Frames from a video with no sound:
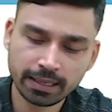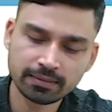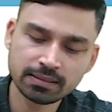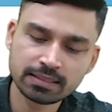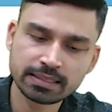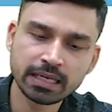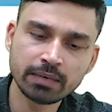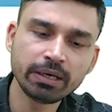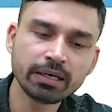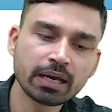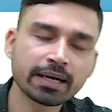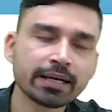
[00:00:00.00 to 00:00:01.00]
and thus
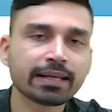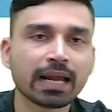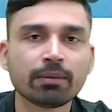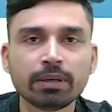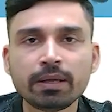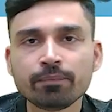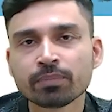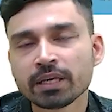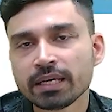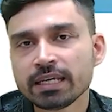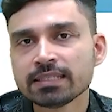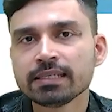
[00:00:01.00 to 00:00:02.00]
enemy target can be
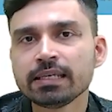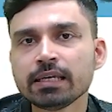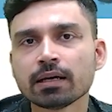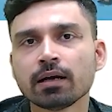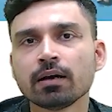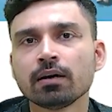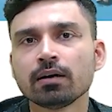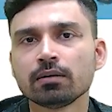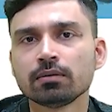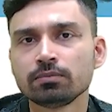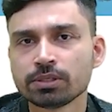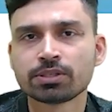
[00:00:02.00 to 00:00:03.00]
easily
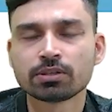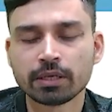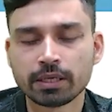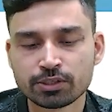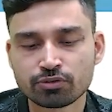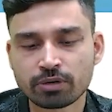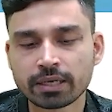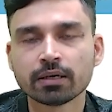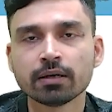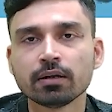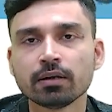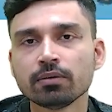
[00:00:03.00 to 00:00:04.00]

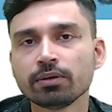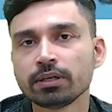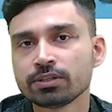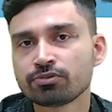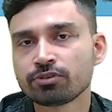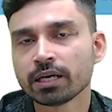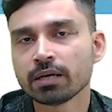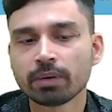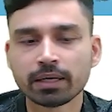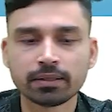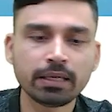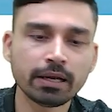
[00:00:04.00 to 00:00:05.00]
stricken
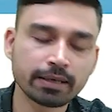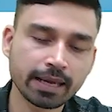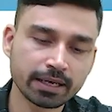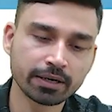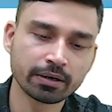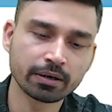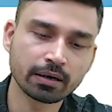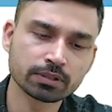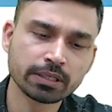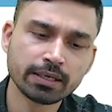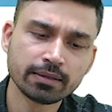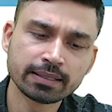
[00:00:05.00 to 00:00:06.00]
by the attack aircraft.
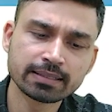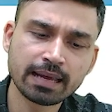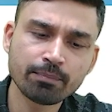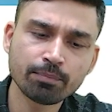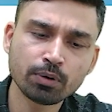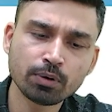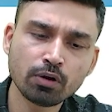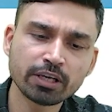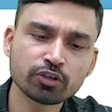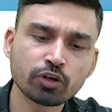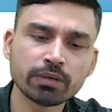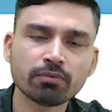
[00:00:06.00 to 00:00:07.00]
The example of
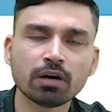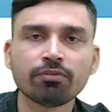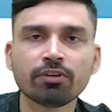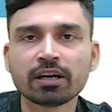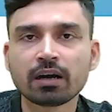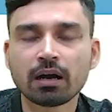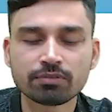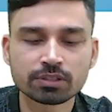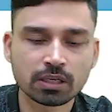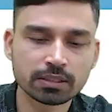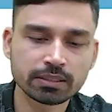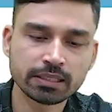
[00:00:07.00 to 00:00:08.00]
electronic warfare aircrafts are